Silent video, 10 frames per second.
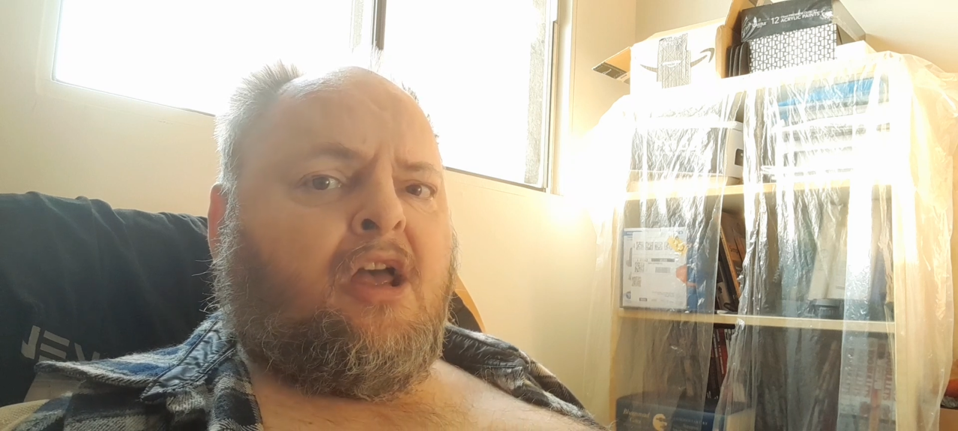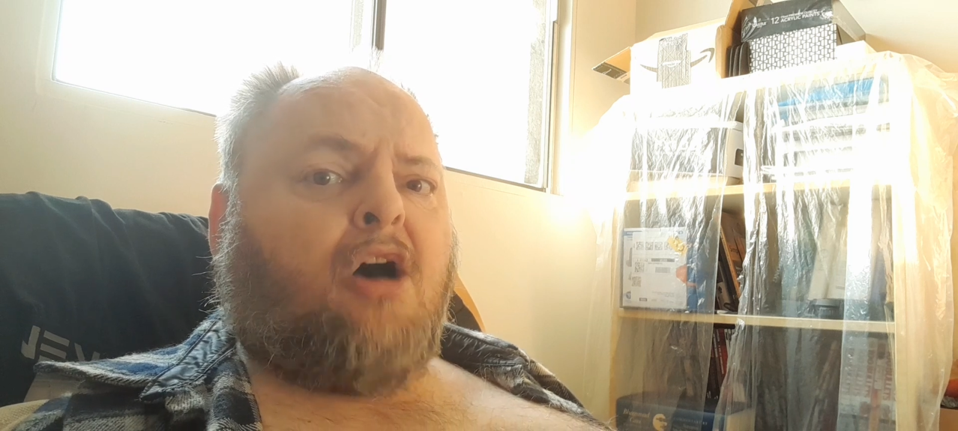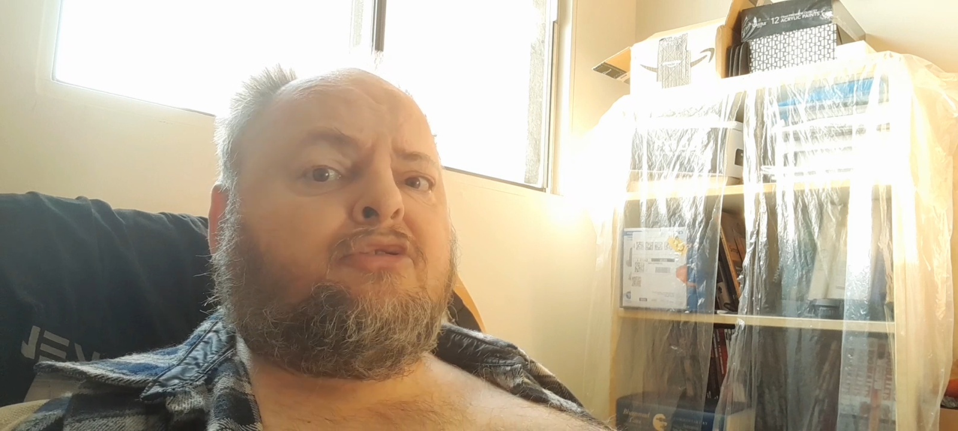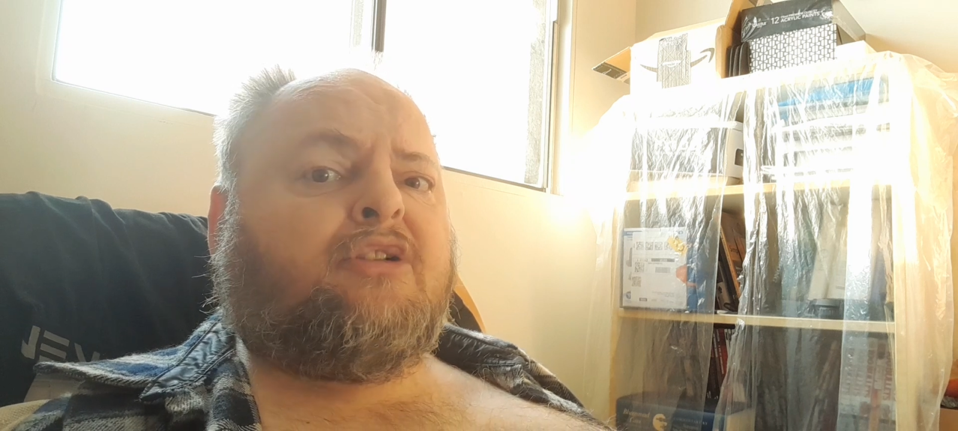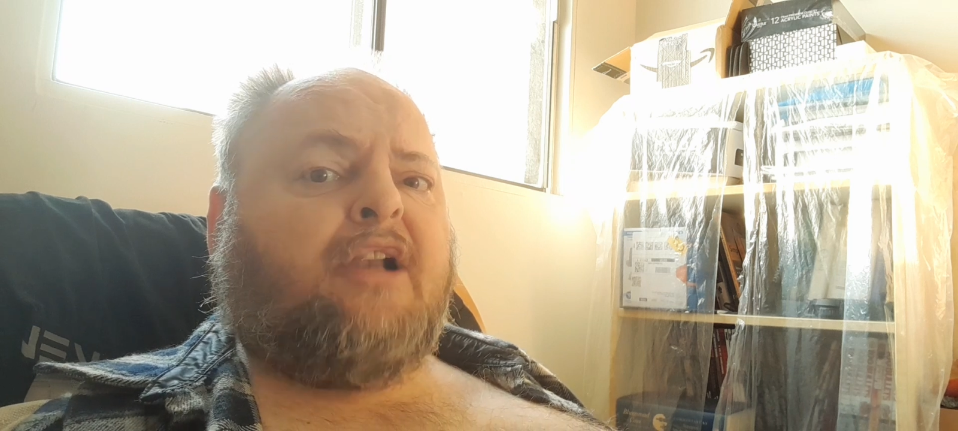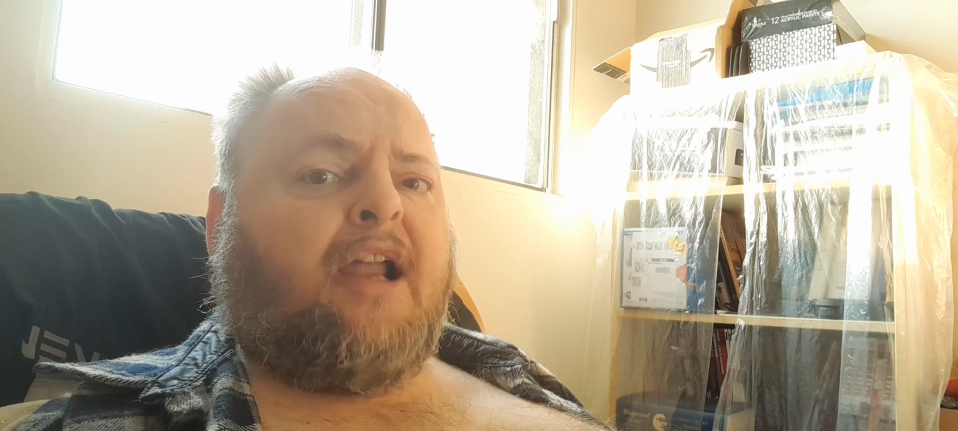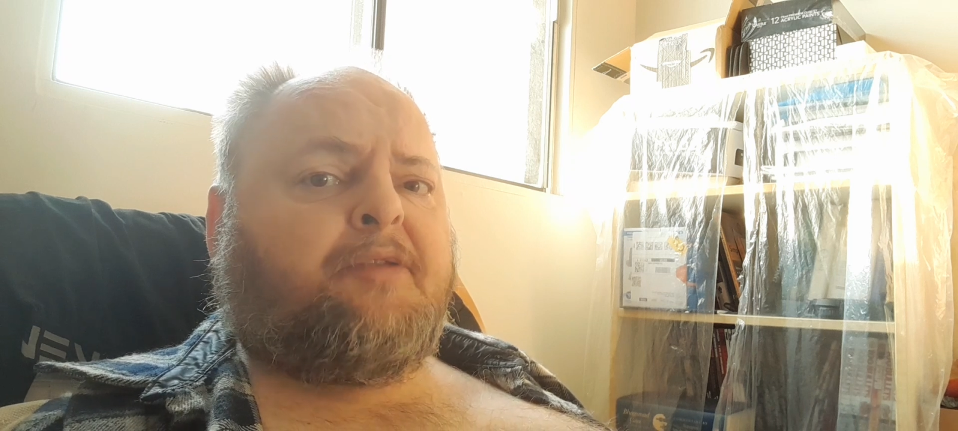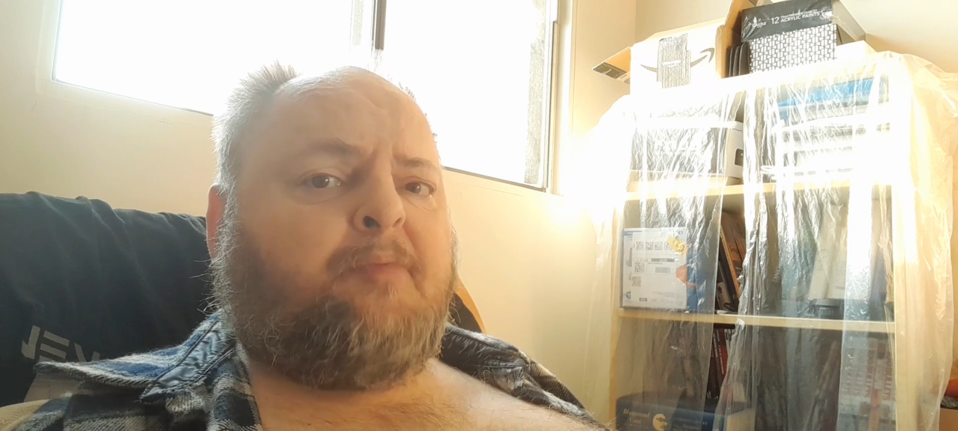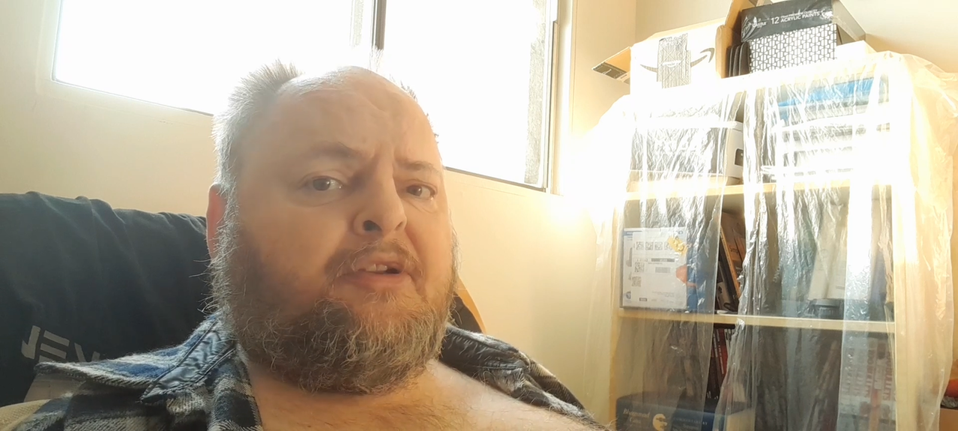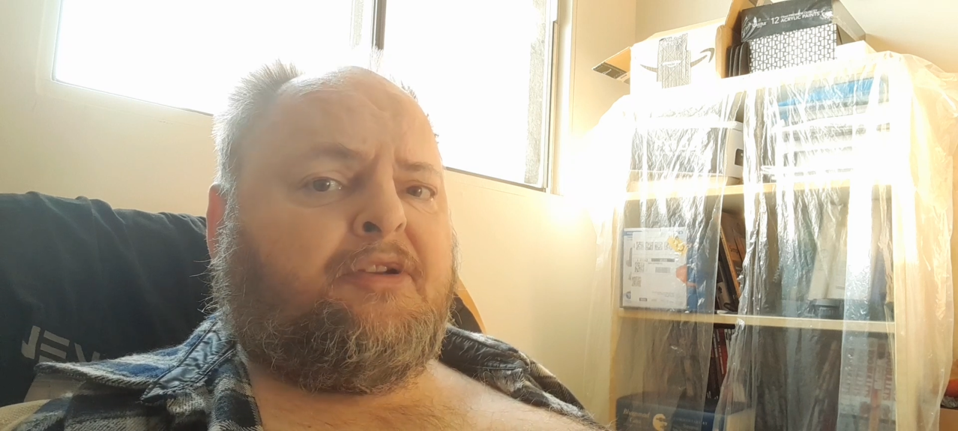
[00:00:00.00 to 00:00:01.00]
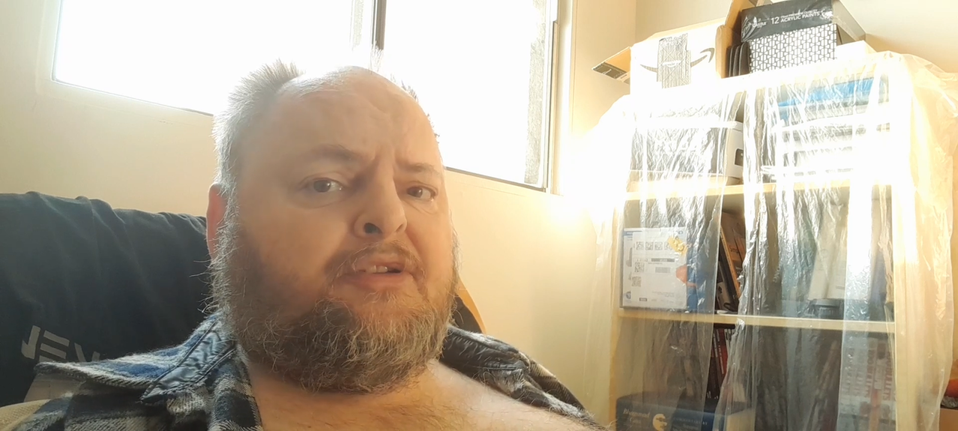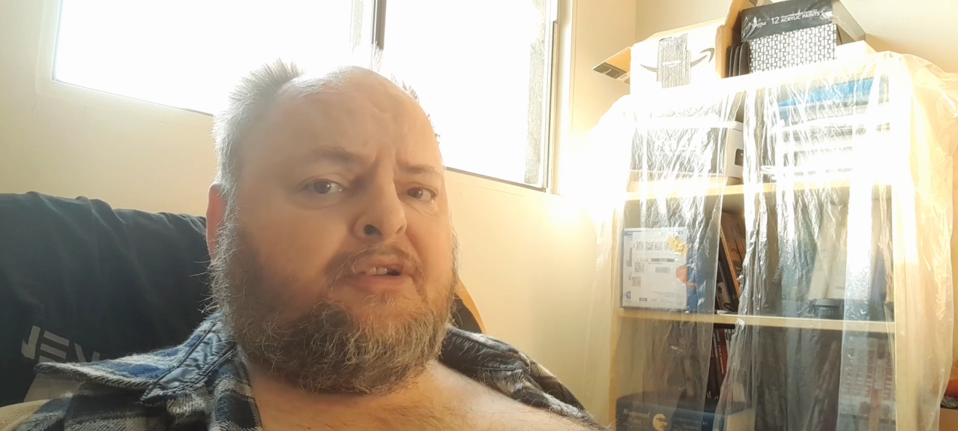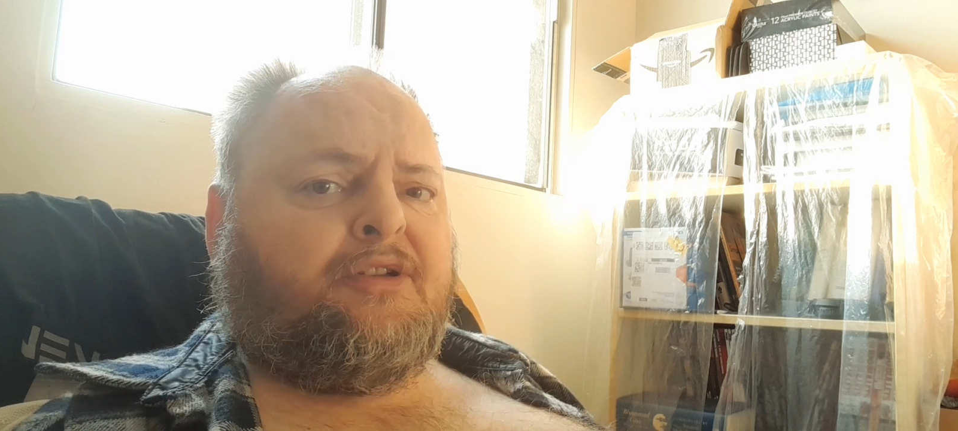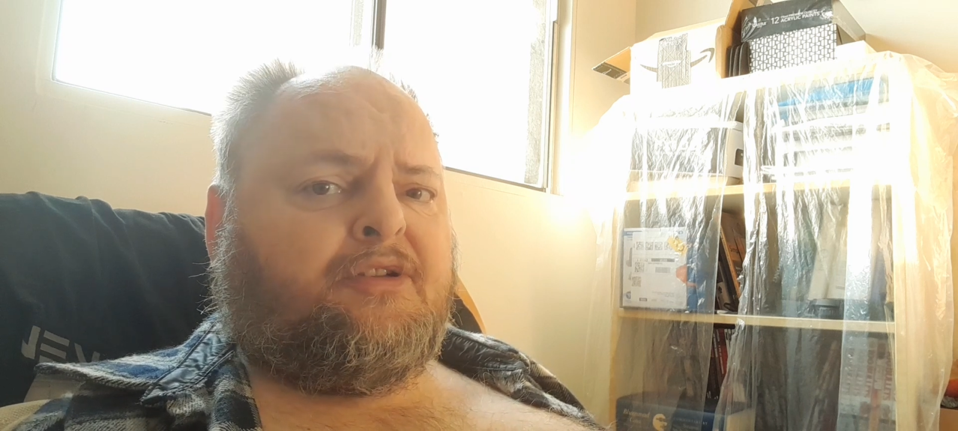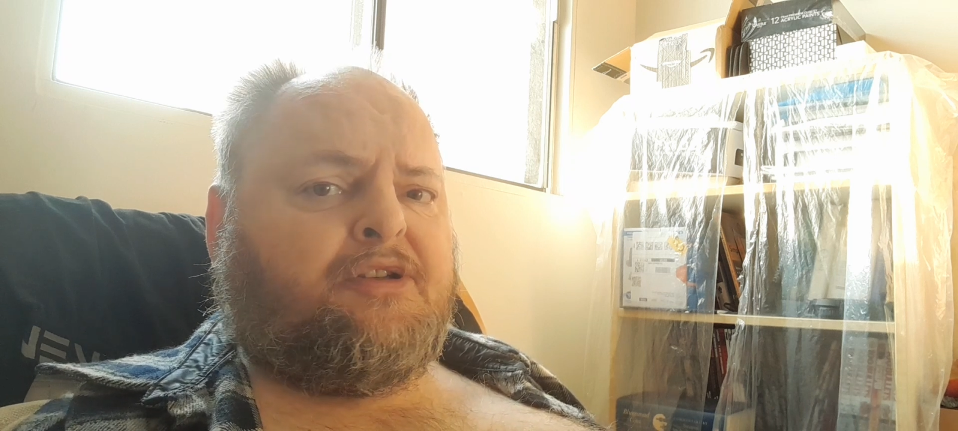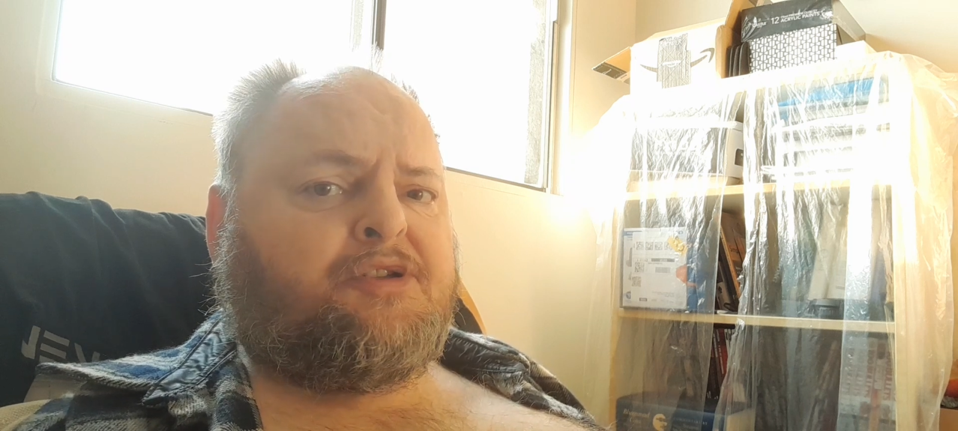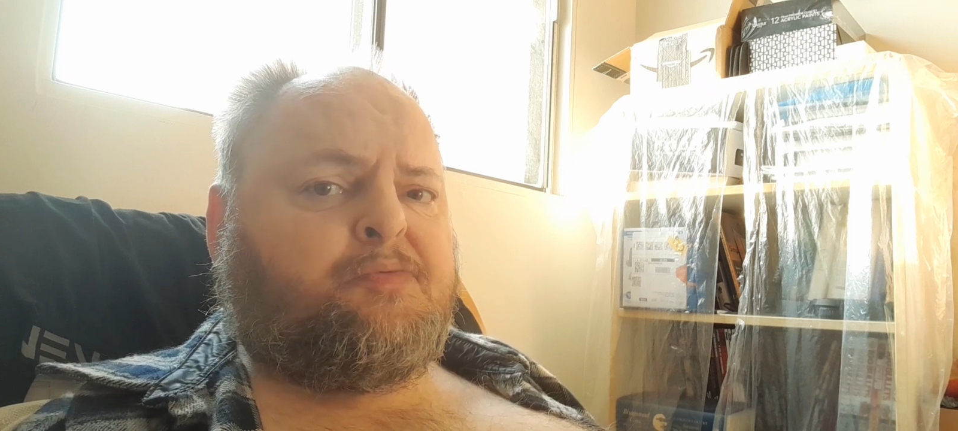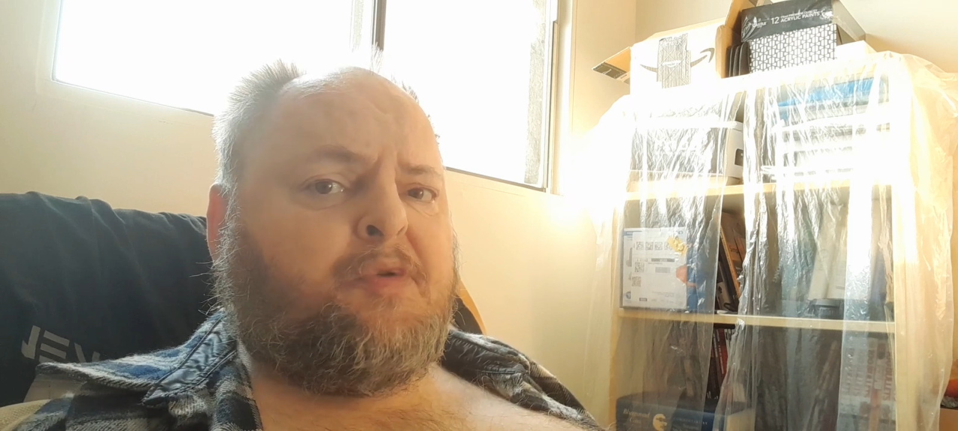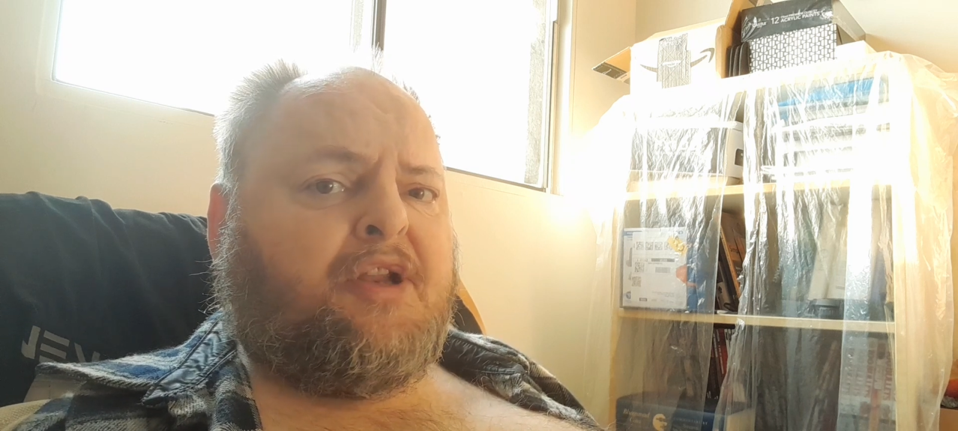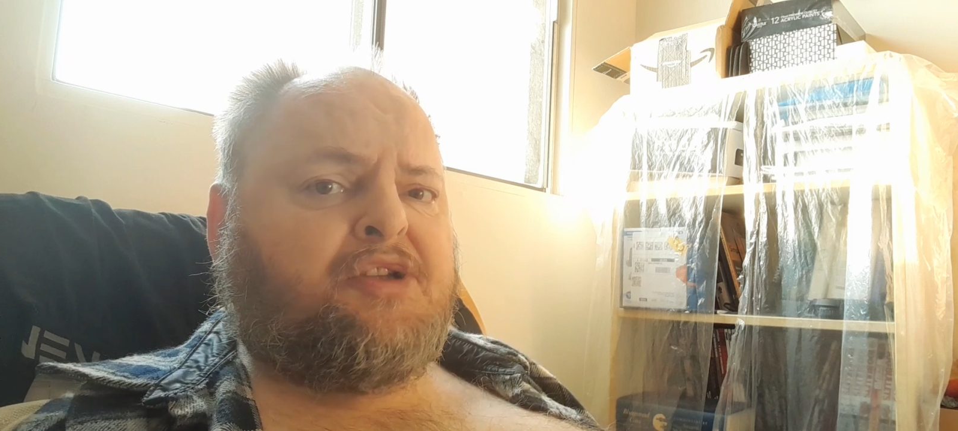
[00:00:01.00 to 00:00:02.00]
on enlightenment
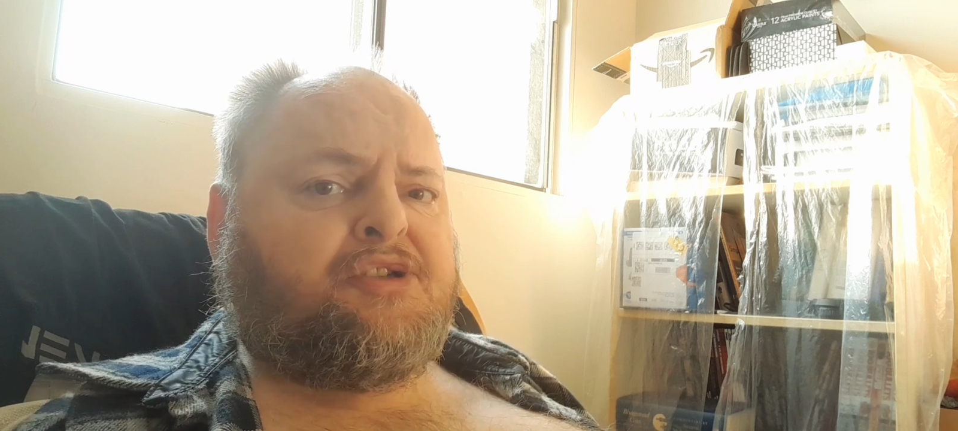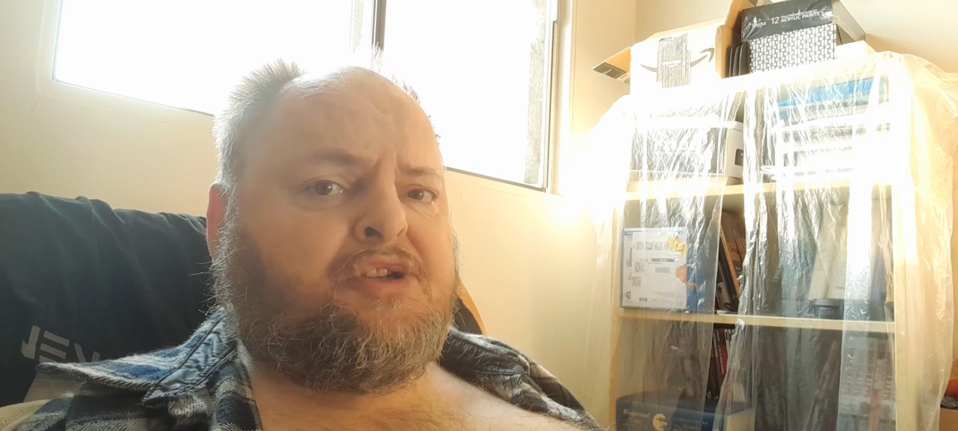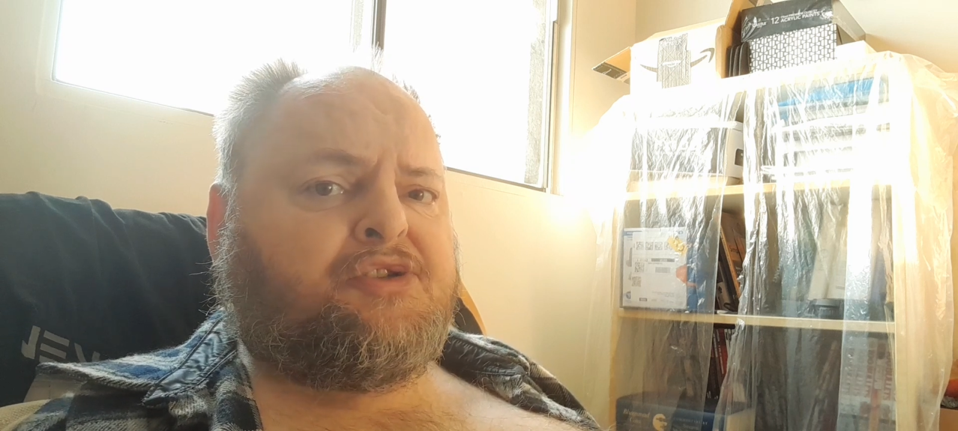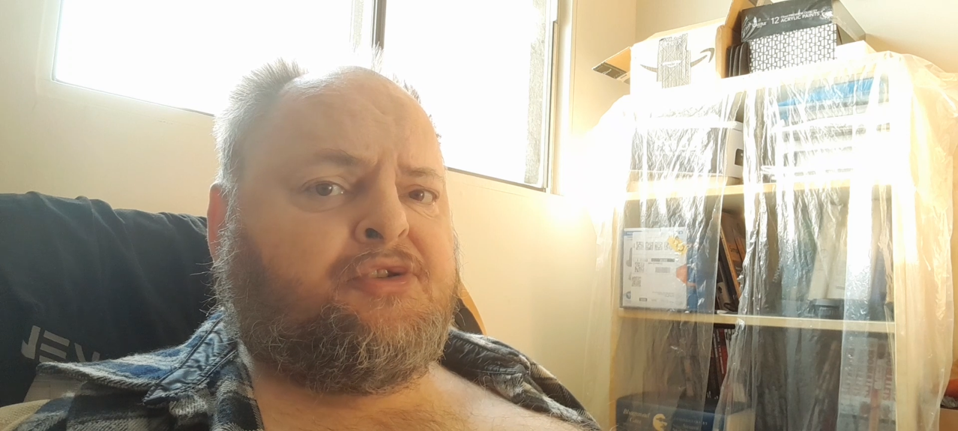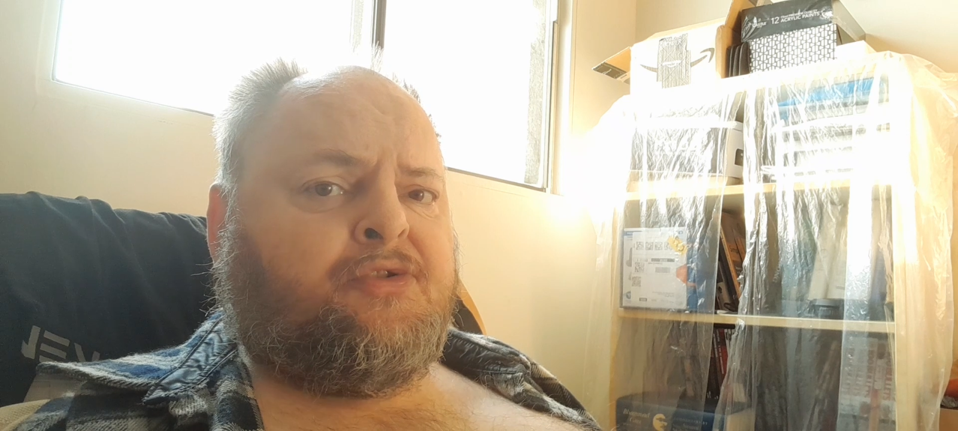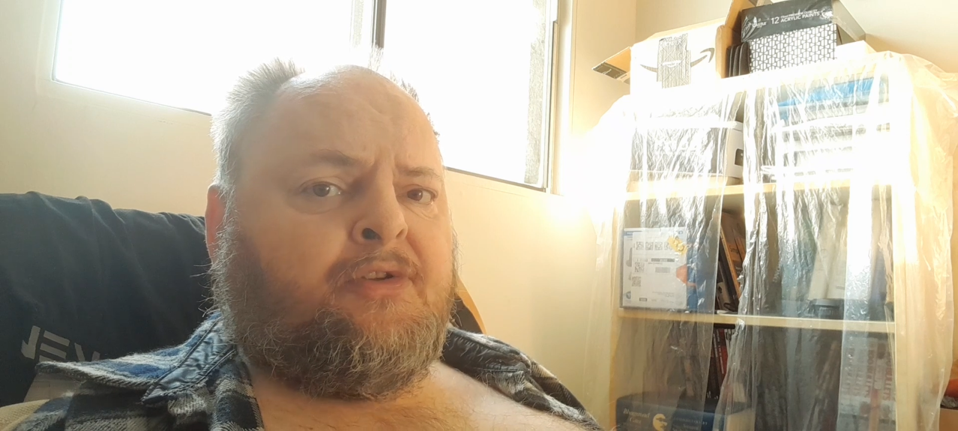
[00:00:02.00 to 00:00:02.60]
experiences,